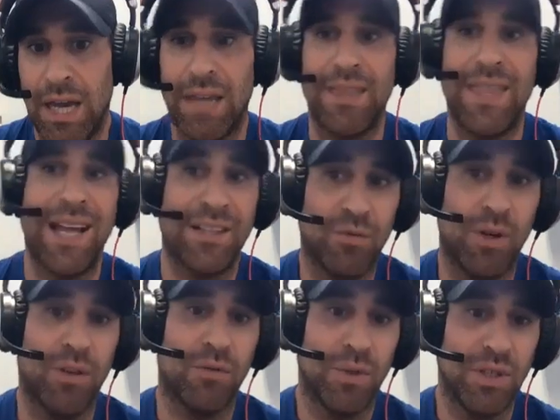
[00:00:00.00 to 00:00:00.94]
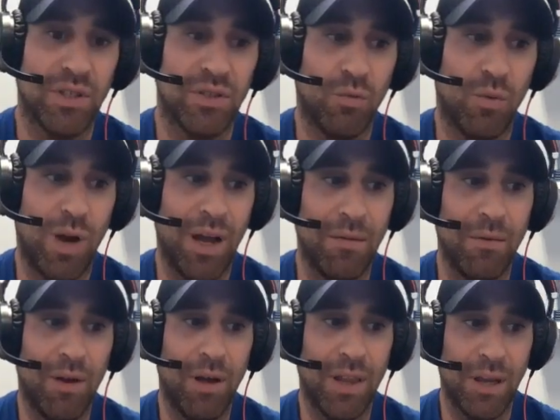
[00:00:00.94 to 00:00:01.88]
And that's one of the reasons why
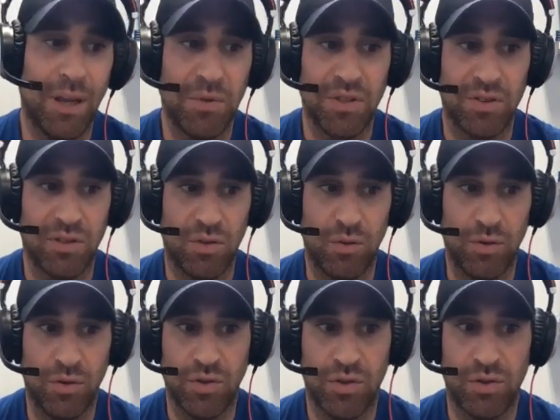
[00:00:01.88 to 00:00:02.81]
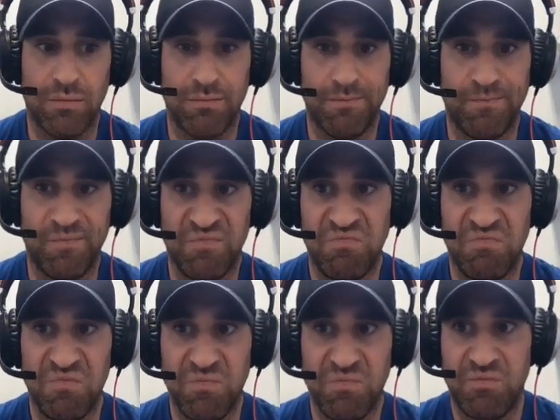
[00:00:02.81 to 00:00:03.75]
a lot of business owners
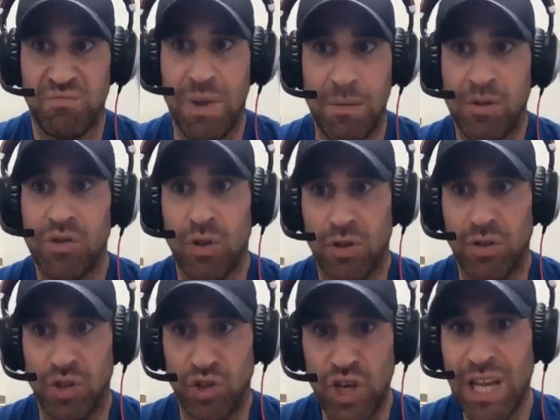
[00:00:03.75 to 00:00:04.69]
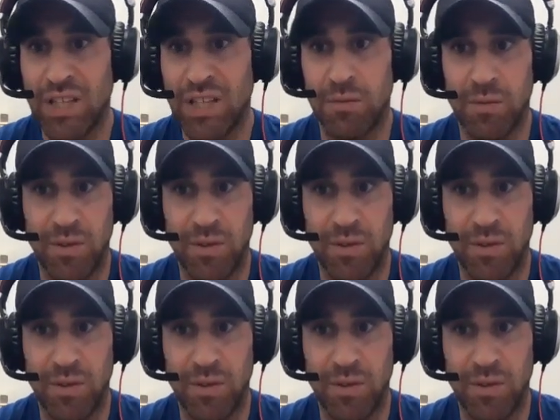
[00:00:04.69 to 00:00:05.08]
maybe took the chance, was